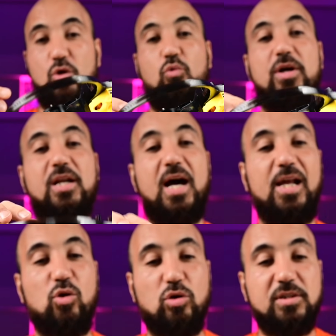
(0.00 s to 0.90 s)
when I
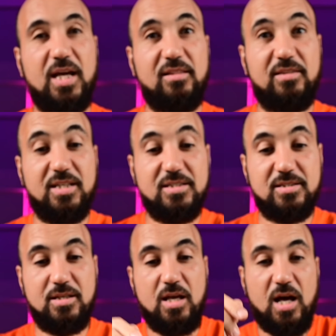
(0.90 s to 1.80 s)
looked at
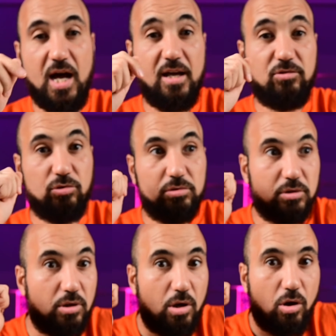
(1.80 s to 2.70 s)
this, I thought,
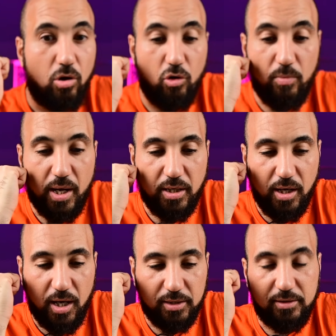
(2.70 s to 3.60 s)
oh my
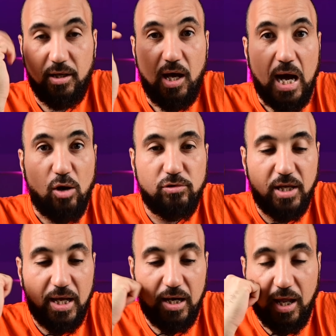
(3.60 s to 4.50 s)
god, how the
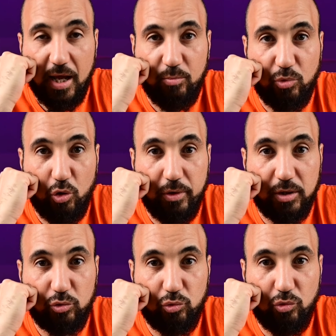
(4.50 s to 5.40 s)
hell I am
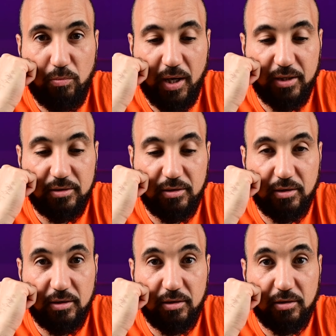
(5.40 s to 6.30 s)
going to bind
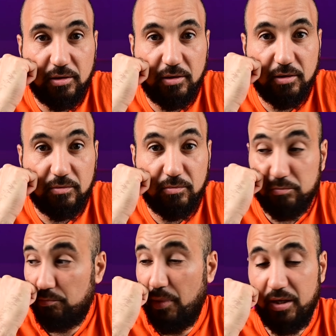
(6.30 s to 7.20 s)

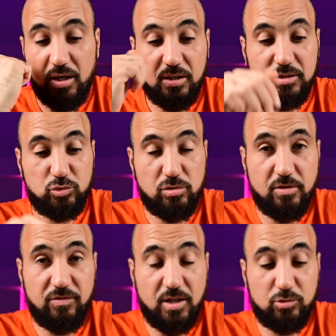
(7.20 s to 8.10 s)
my goggles to
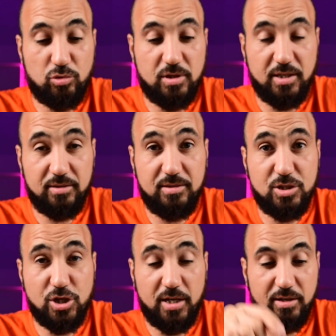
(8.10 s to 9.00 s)
the
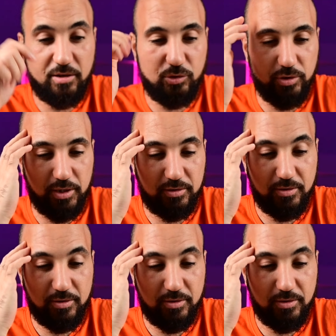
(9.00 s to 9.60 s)
DJI Air Unit.